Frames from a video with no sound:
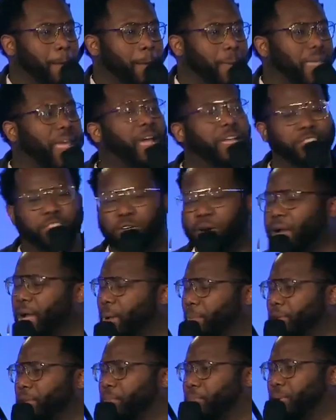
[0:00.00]
God, your
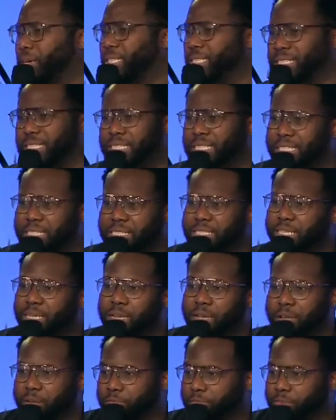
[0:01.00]
omnipresence isn't
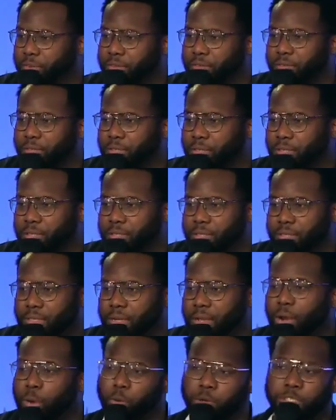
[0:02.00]
enough.
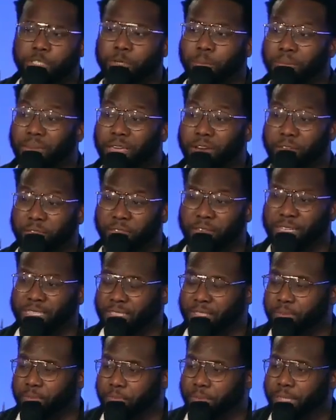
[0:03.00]
I want your
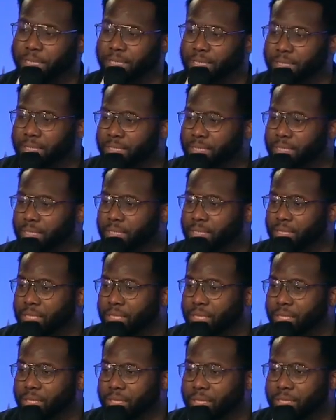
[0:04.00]
manifested presence.
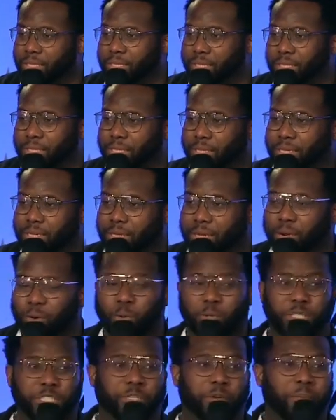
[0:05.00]
I
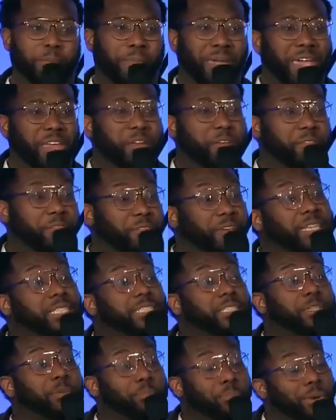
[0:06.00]
want your
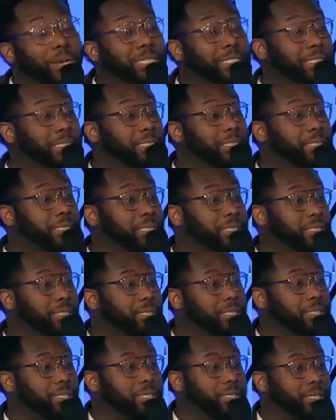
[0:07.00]
manifested presence
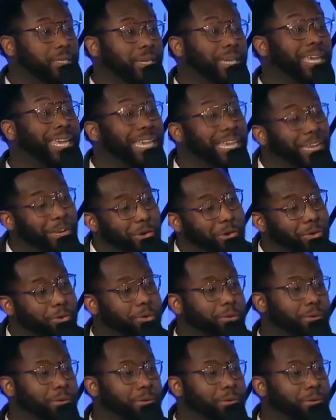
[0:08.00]
here,